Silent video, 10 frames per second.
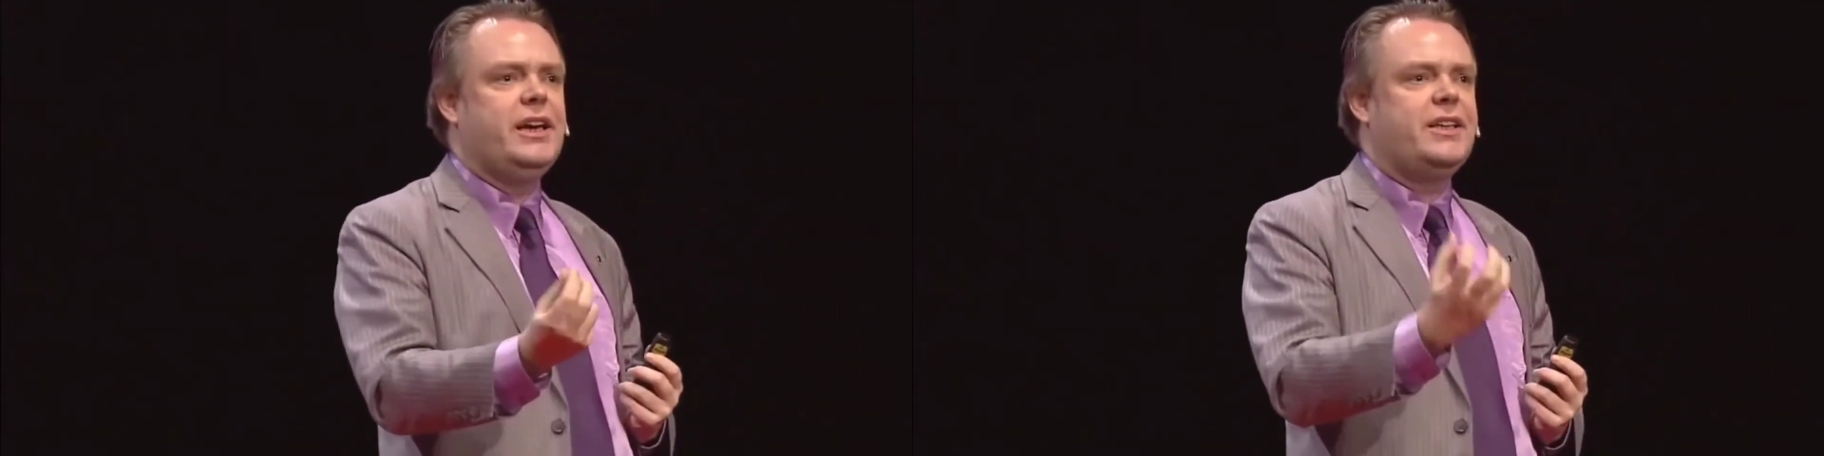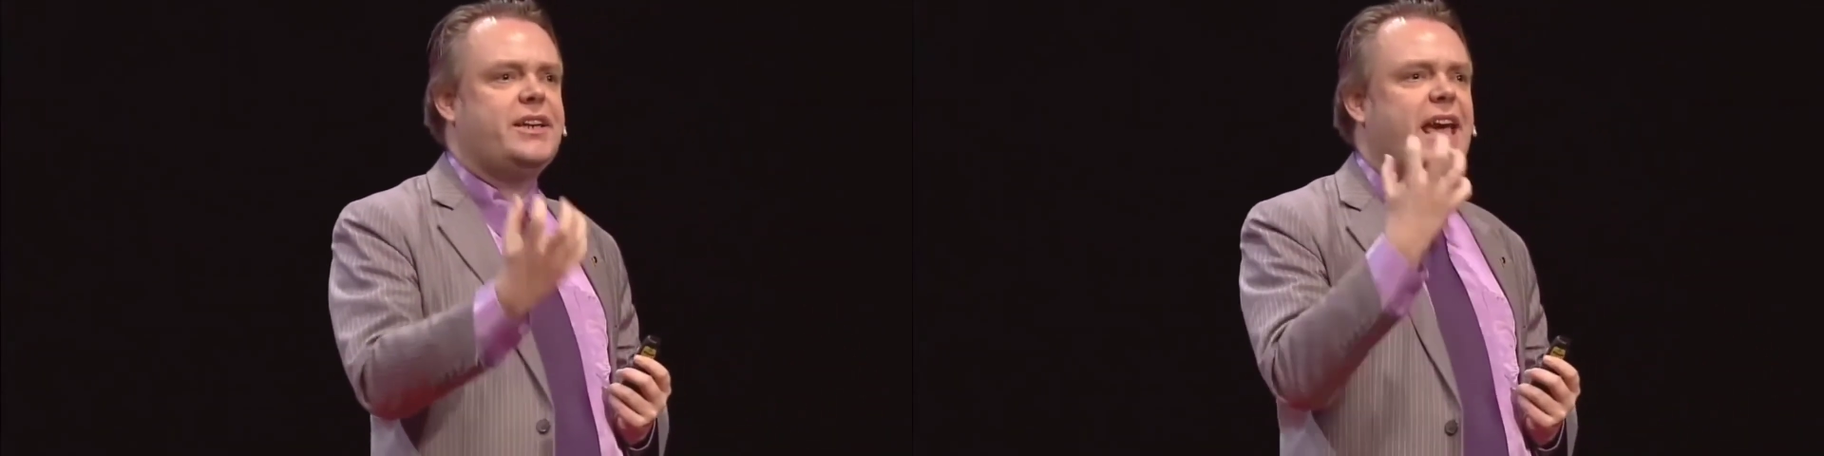
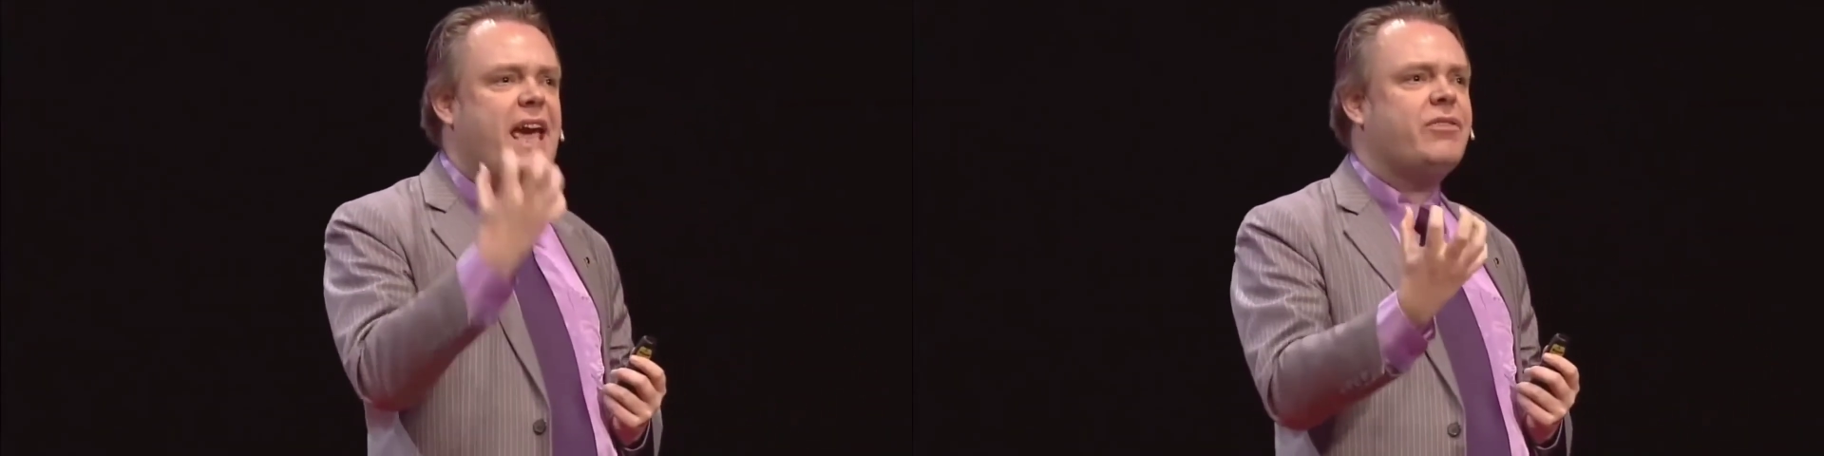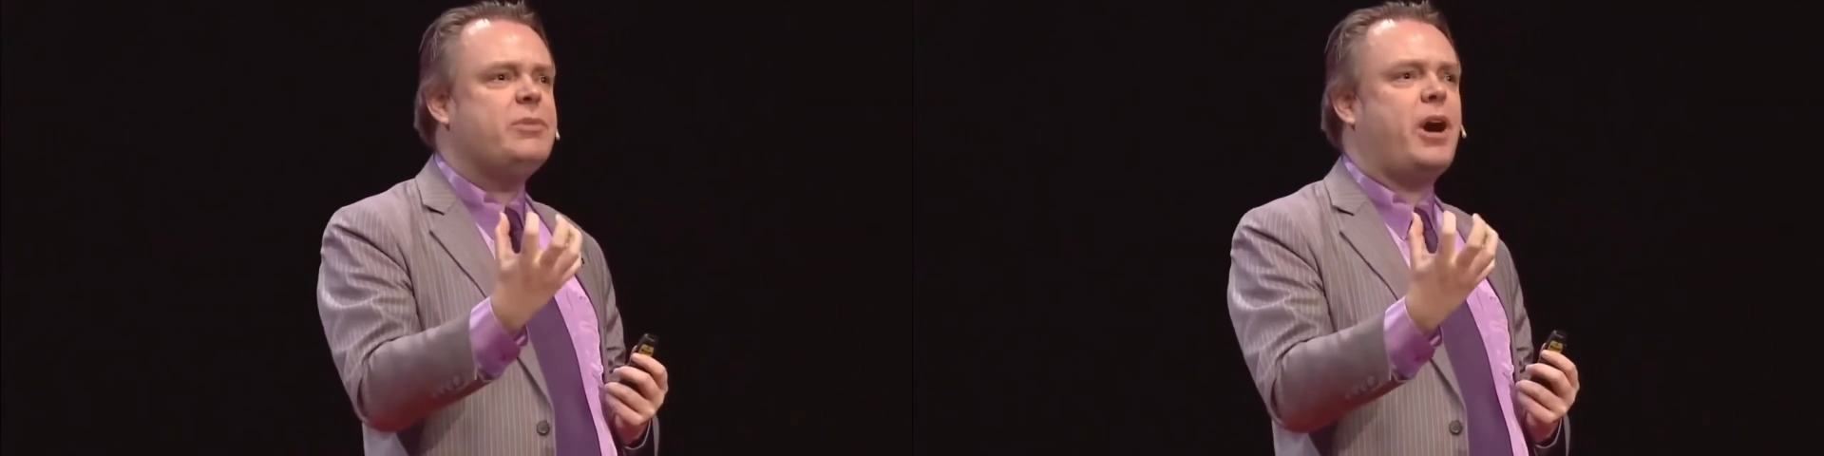that
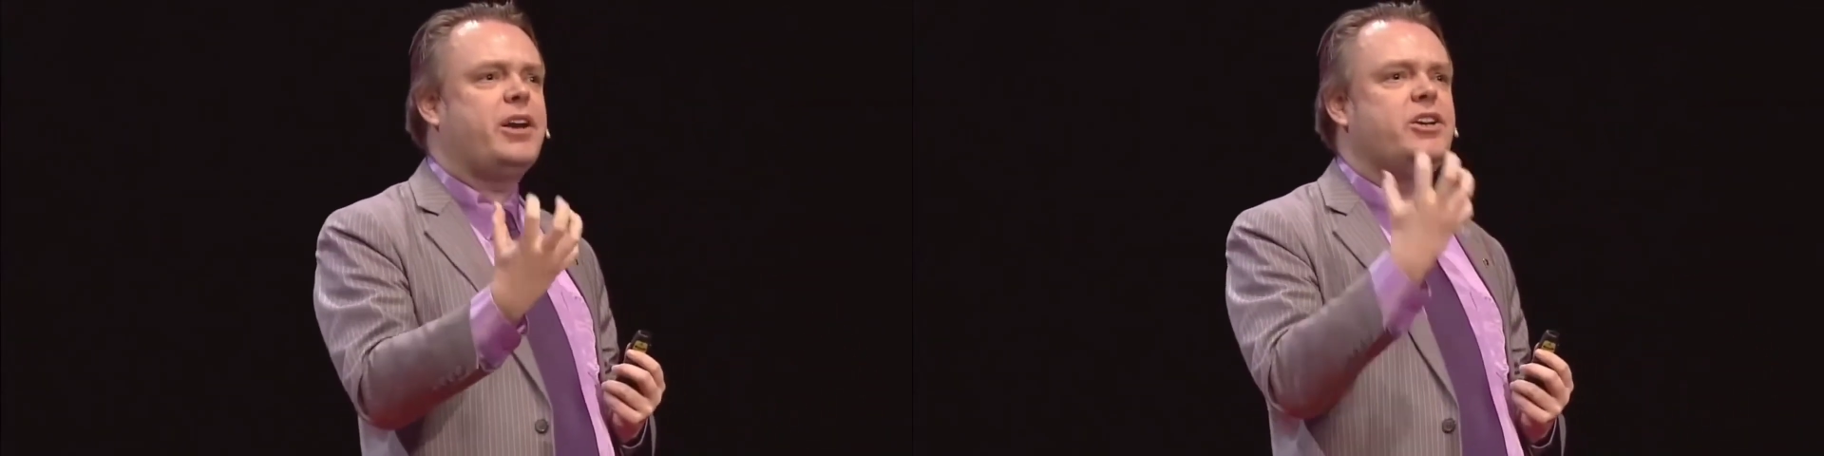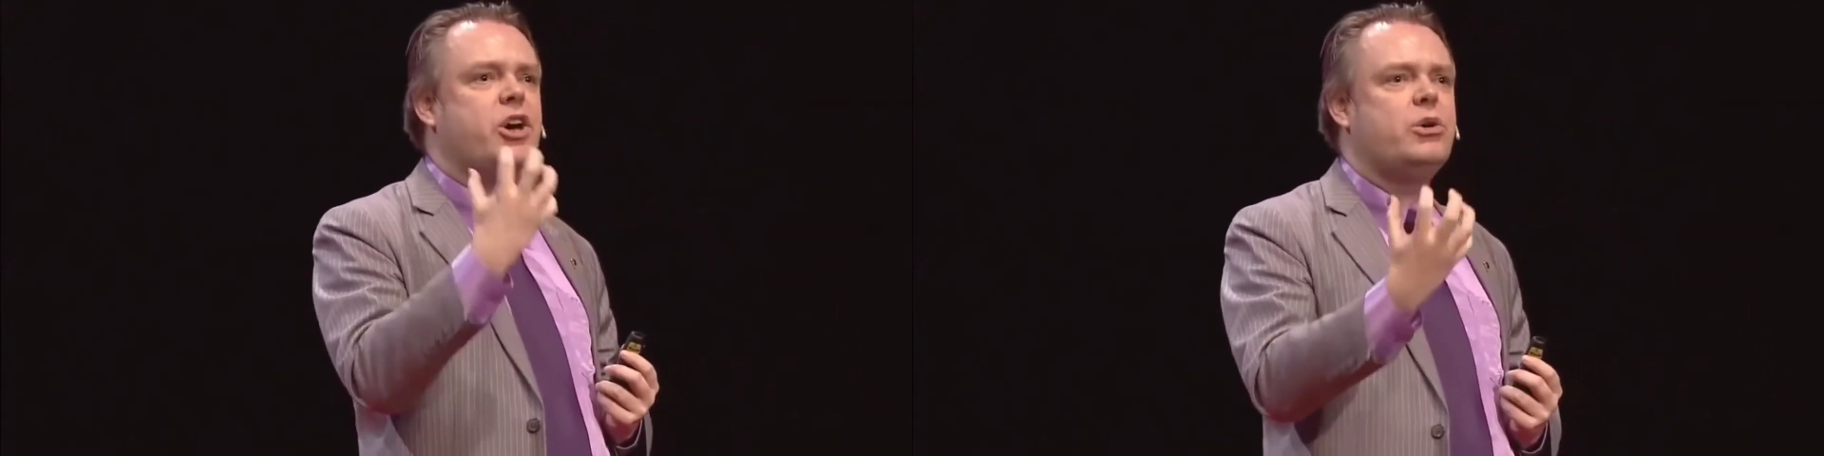
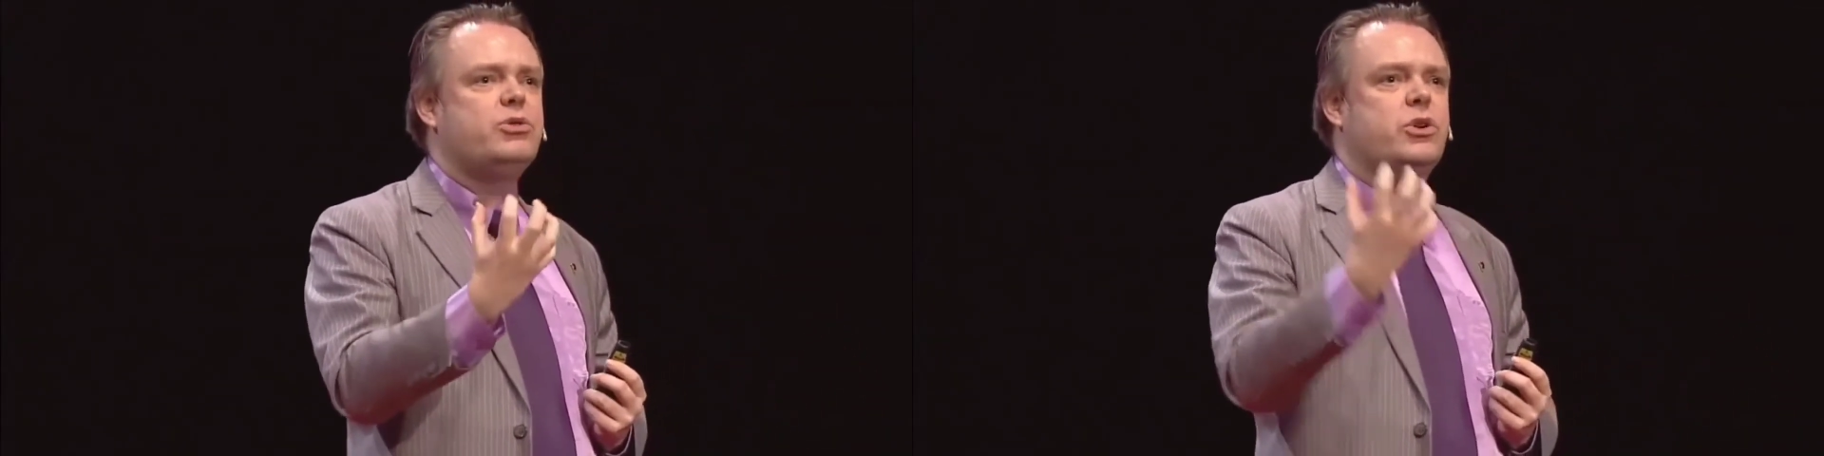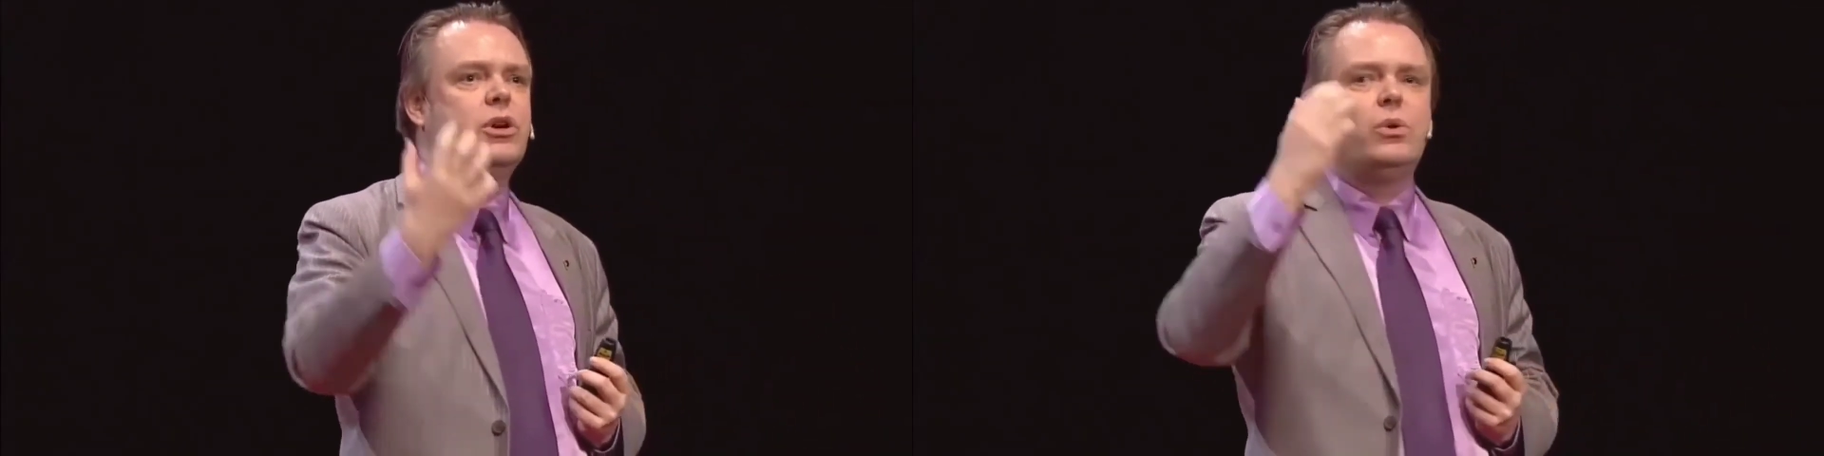everybody knows